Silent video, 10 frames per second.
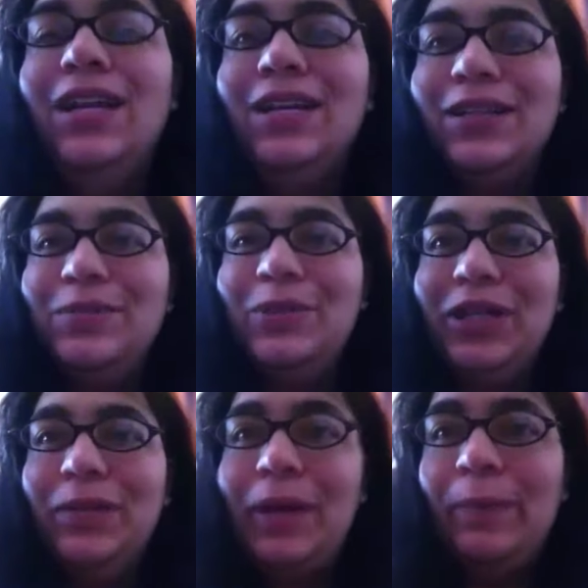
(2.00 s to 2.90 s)
Good
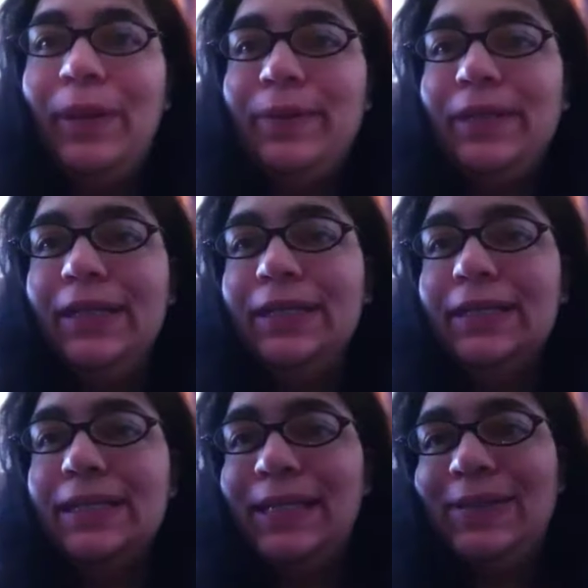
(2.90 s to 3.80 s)
morning, my
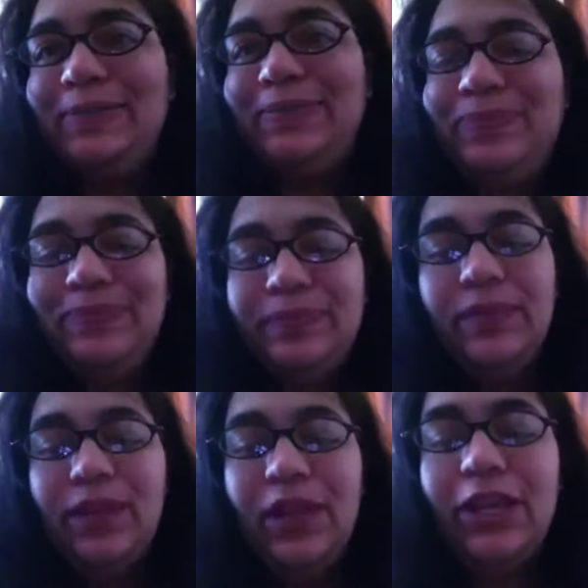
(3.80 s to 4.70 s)
peoples.
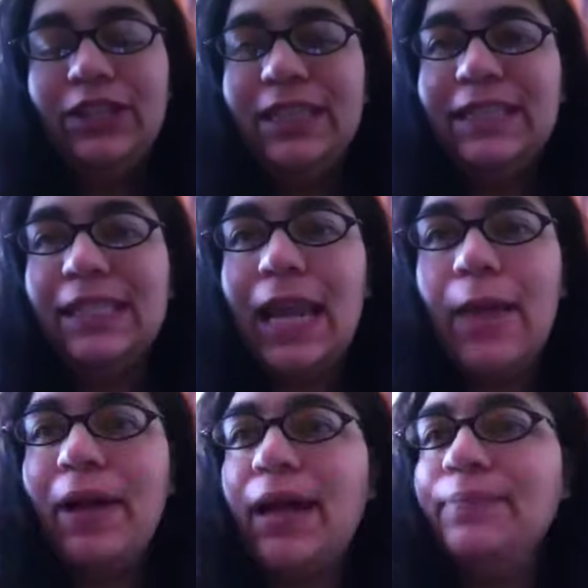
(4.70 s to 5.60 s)
There's the
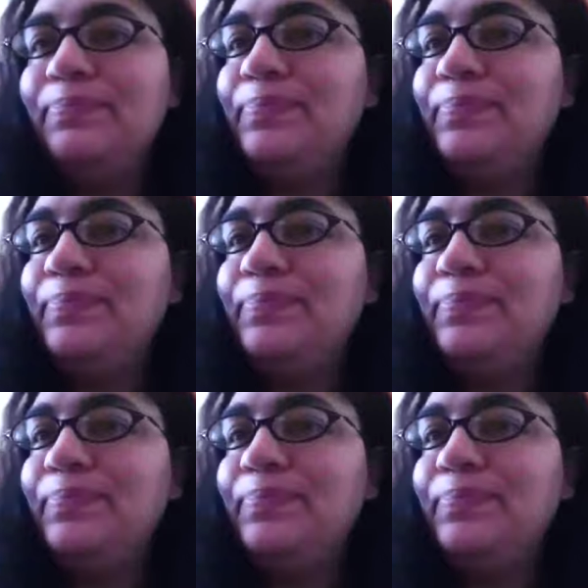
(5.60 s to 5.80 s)
dilemma.